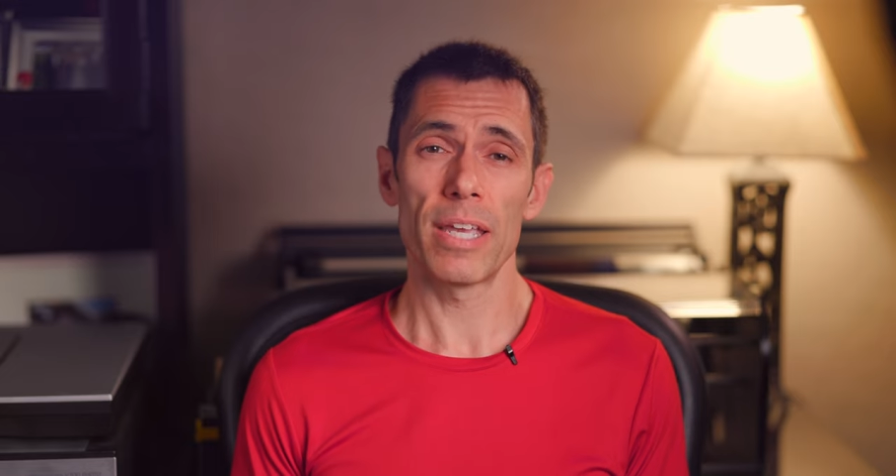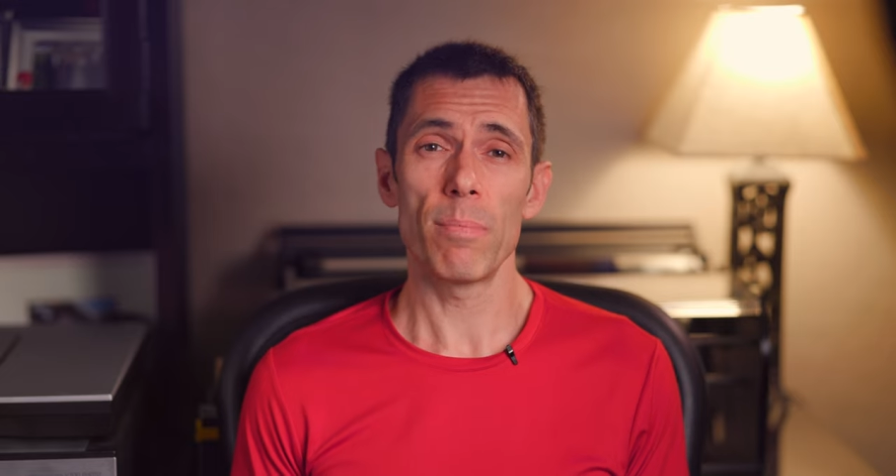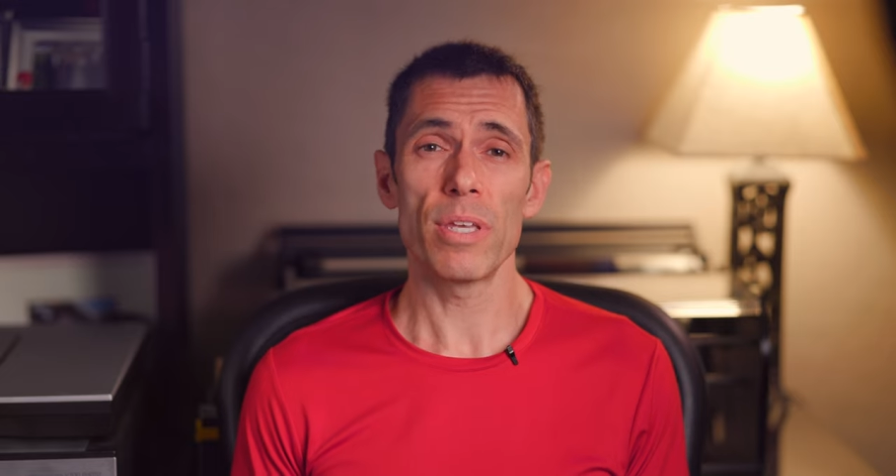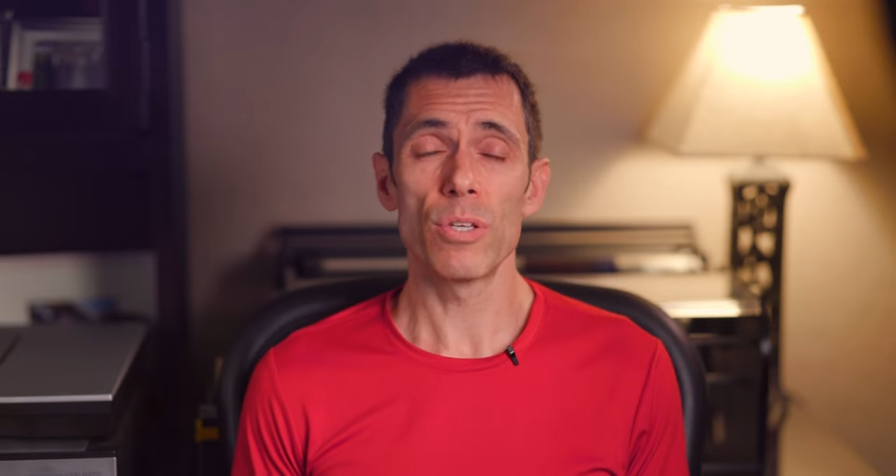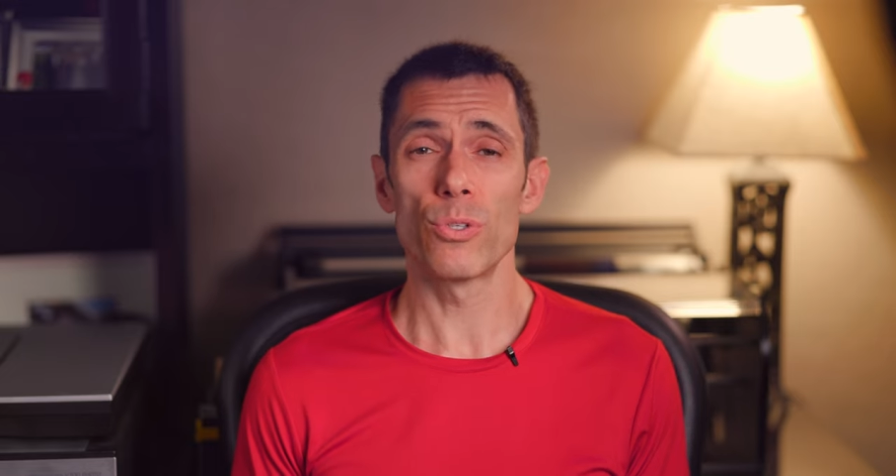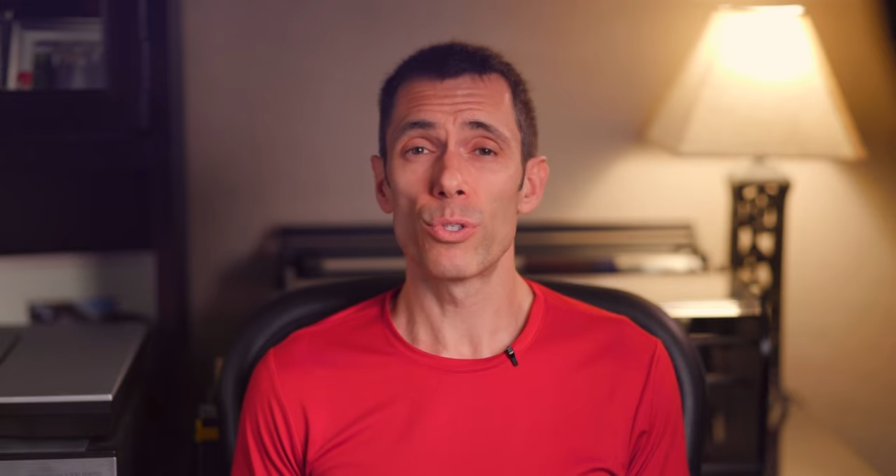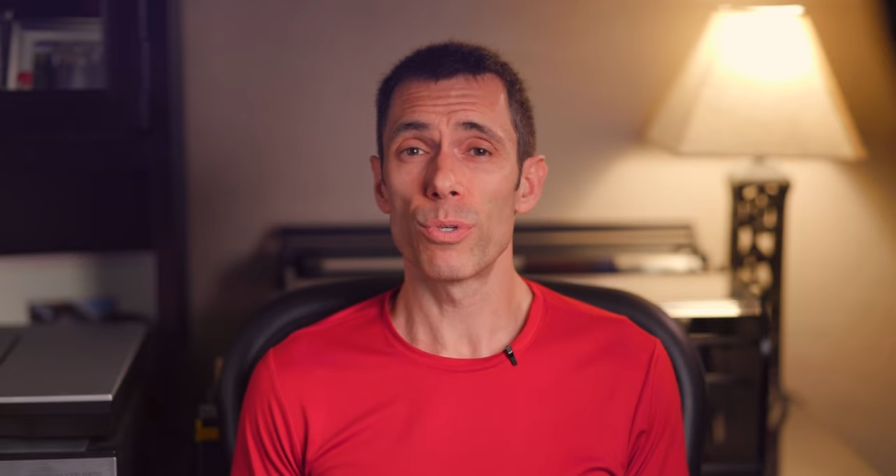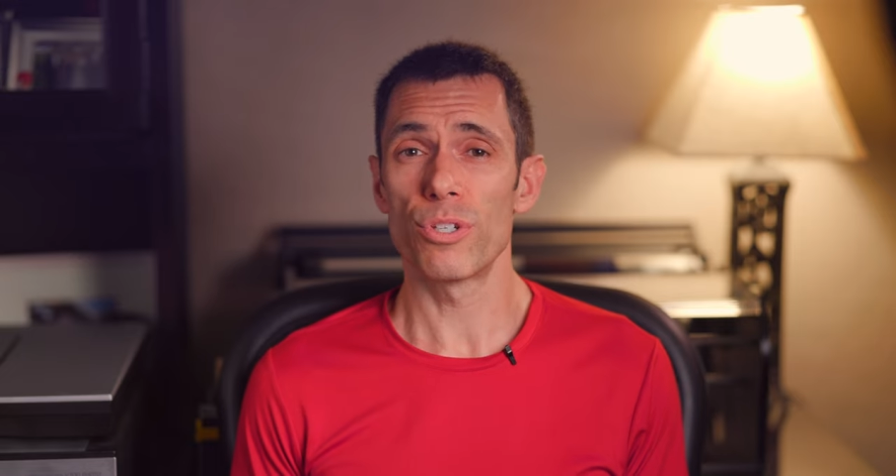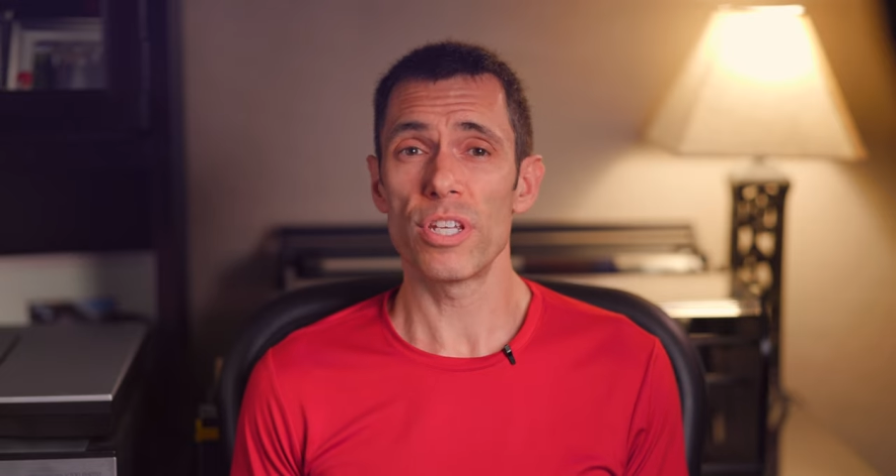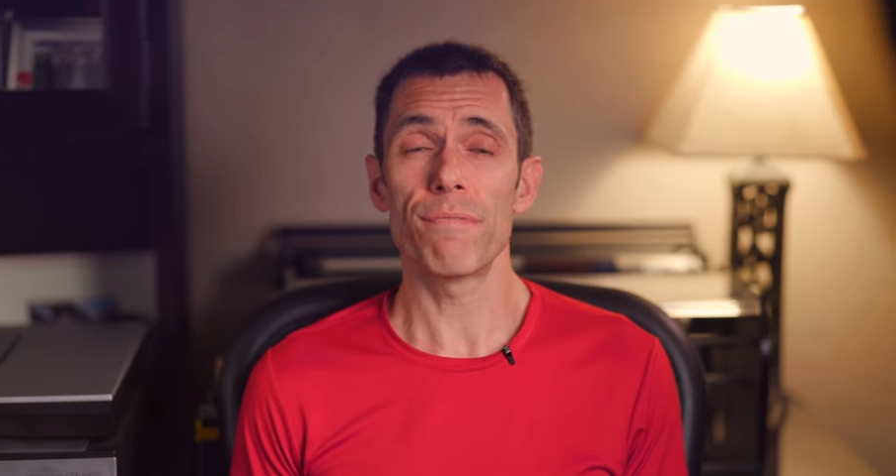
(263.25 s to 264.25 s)
can be used to
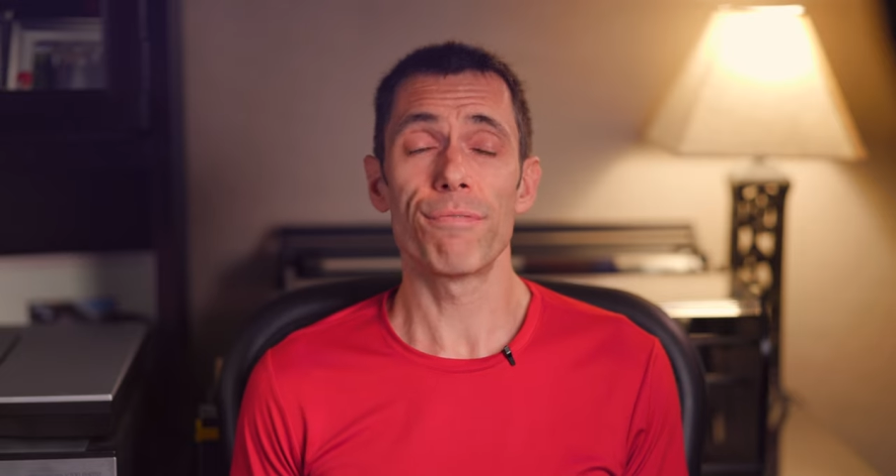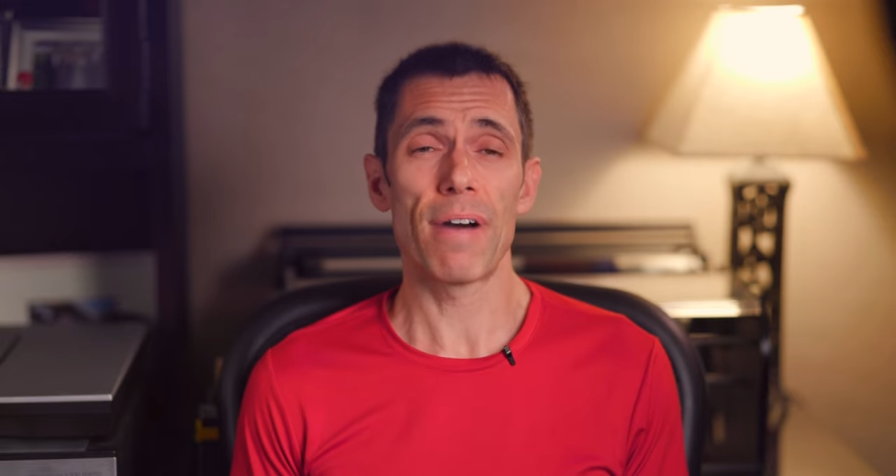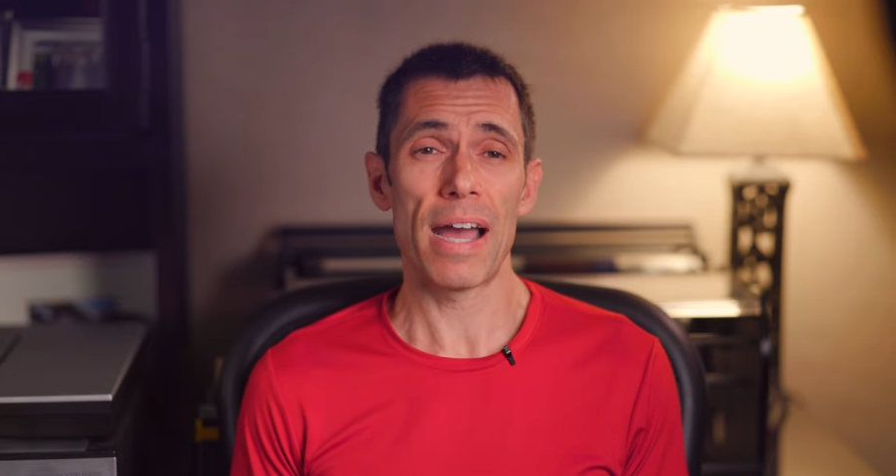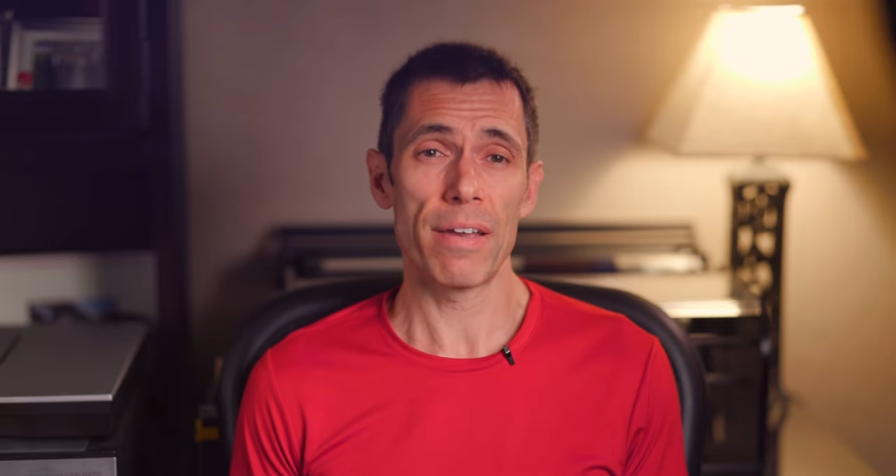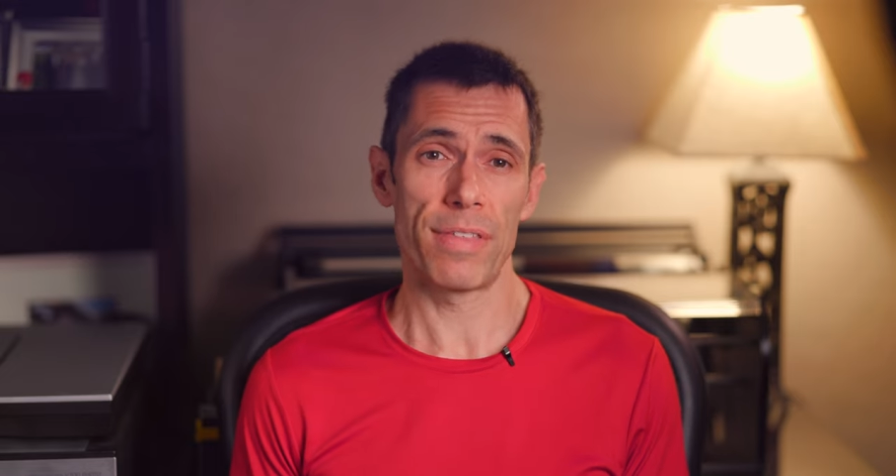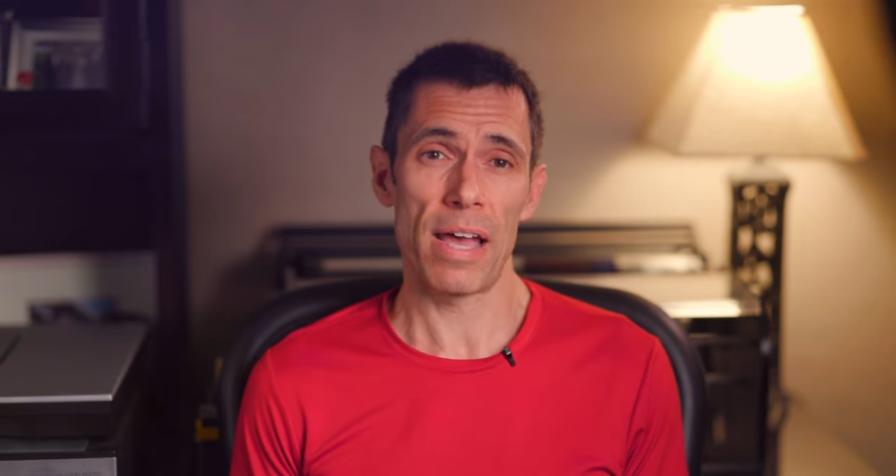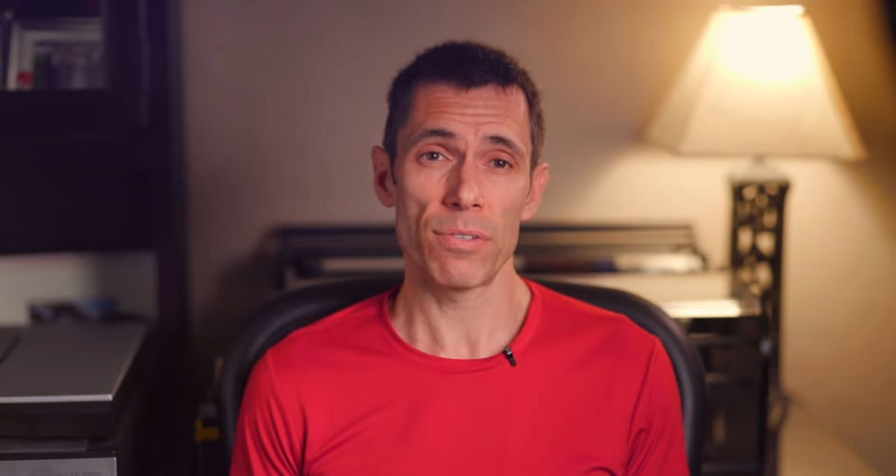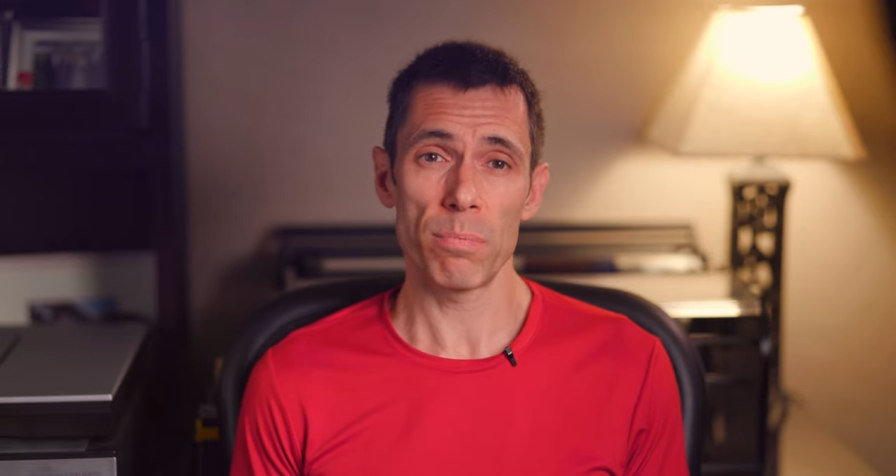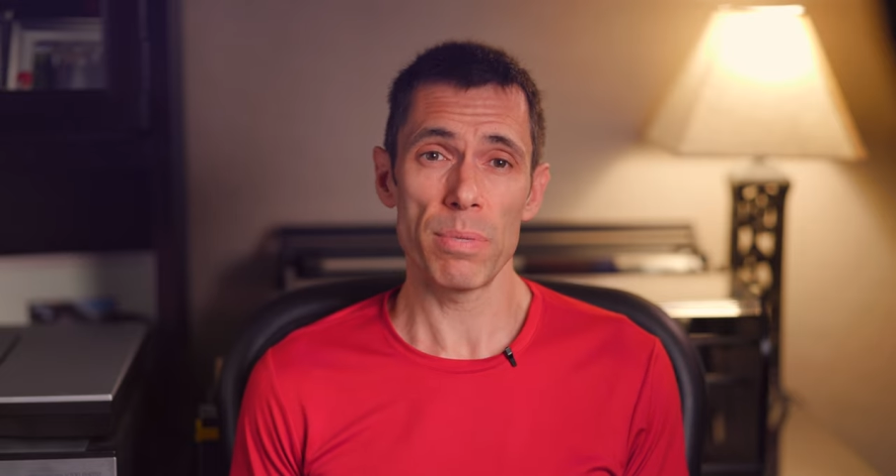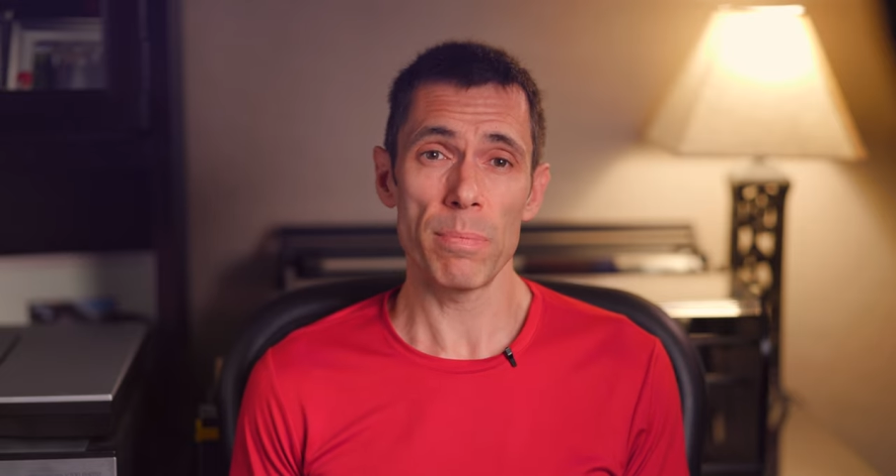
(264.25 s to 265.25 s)
achieve
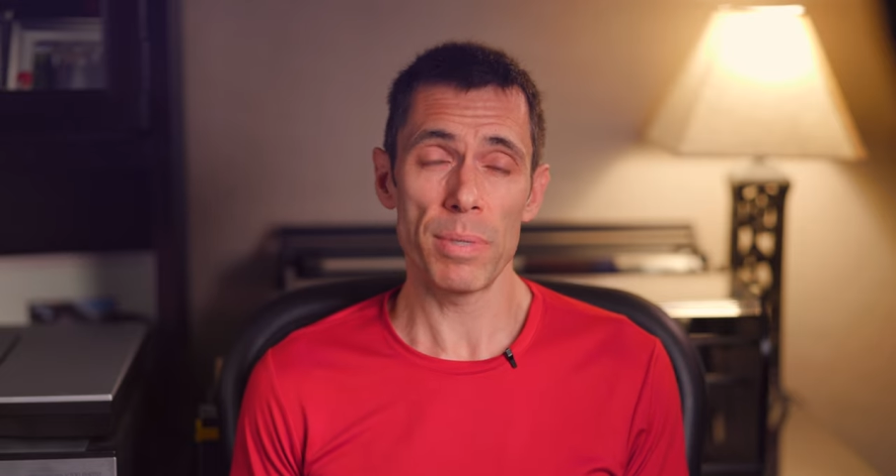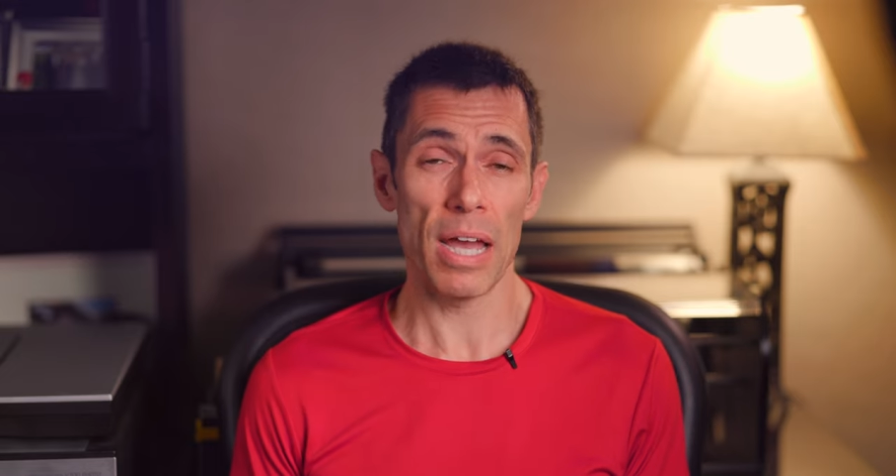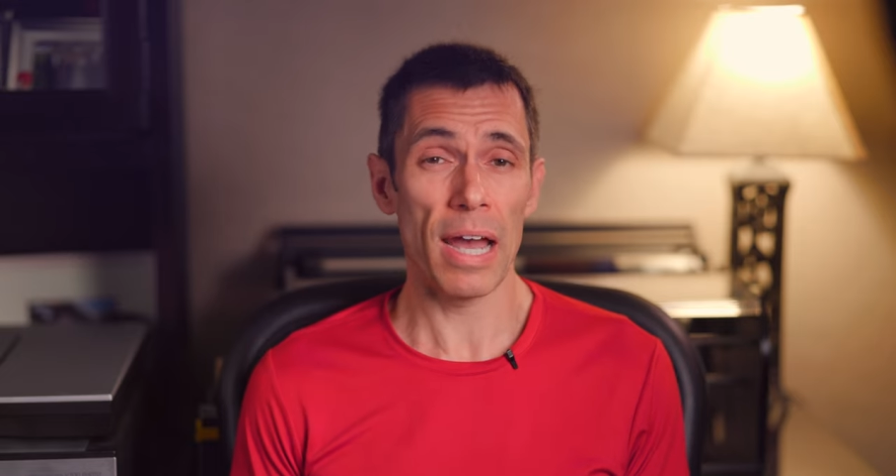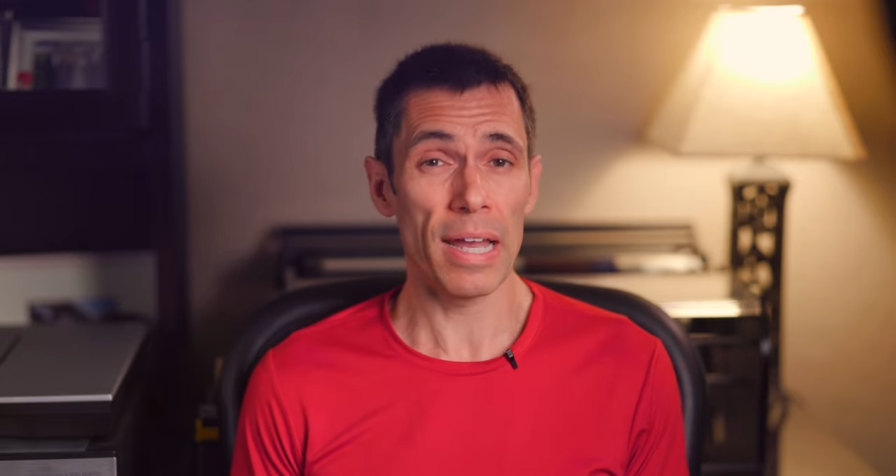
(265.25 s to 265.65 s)
5000 ppi